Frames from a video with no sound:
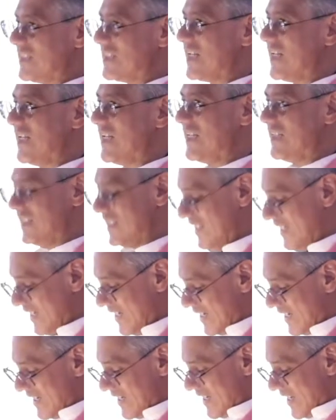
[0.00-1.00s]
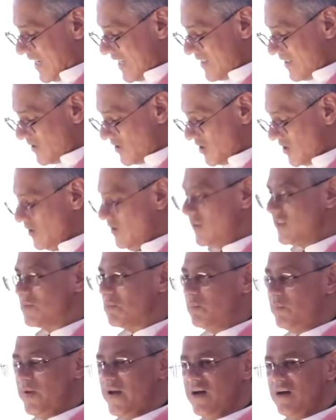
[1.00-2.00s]
says, and the
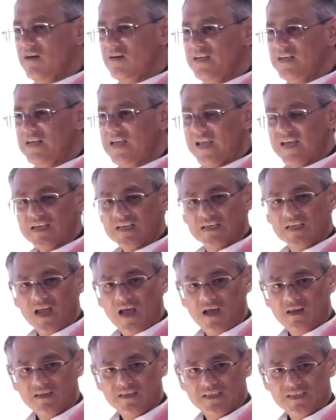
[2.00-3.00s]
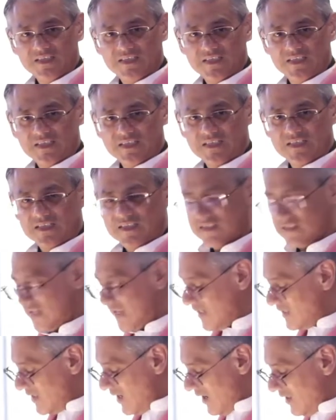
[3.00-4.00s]
church barely acknowledges
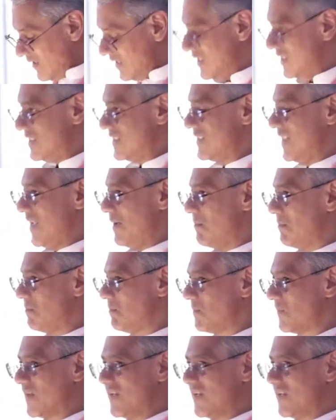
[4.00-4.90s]
them.